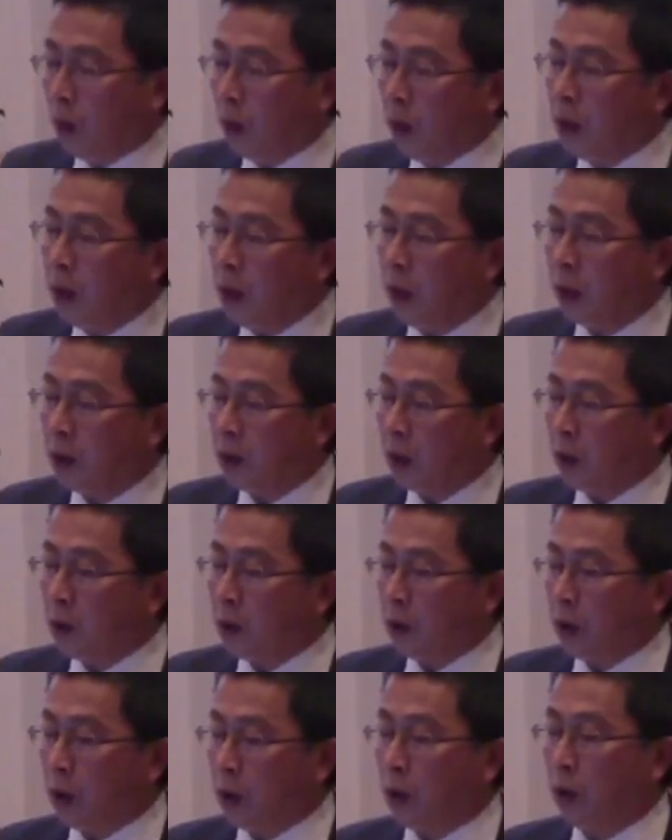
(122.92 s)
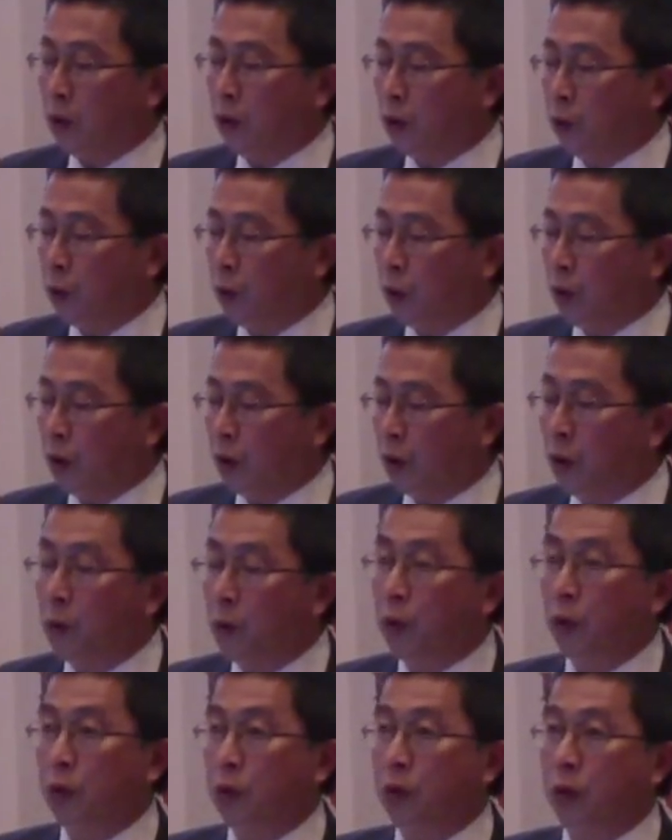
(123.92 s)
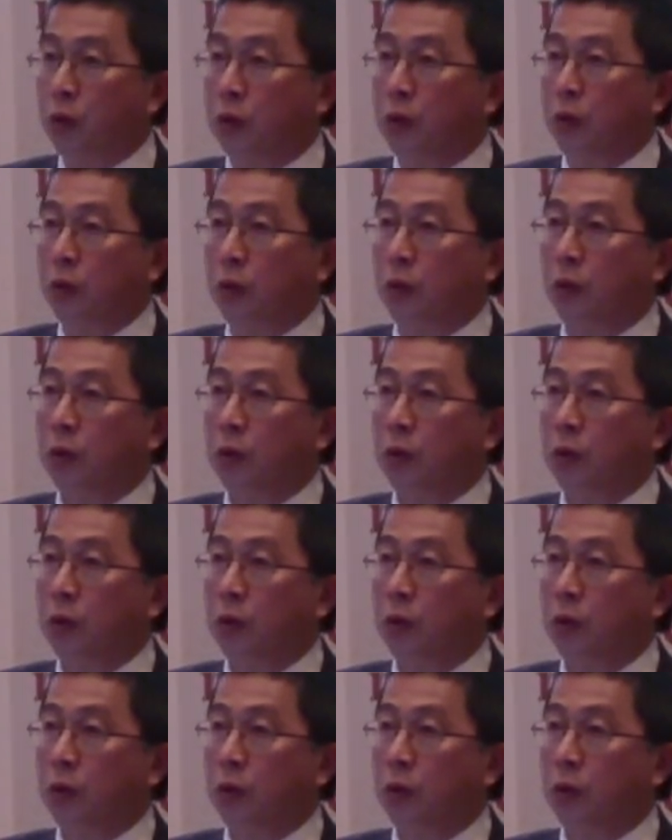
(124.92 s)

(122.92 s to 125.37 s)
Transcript: world has actually contributed almost